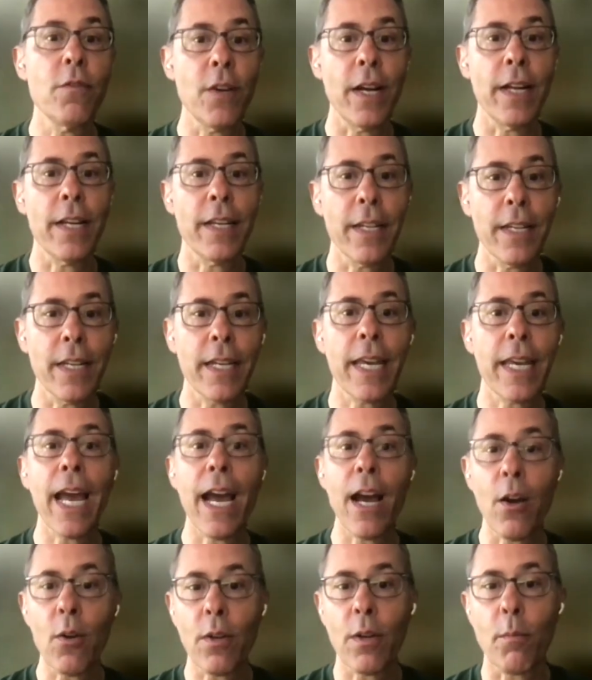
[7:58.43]
finding an
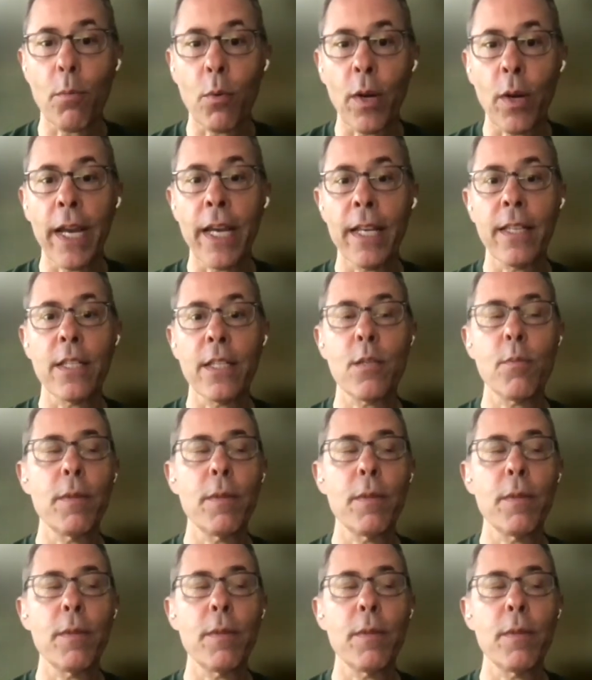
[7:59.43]
account, a brand that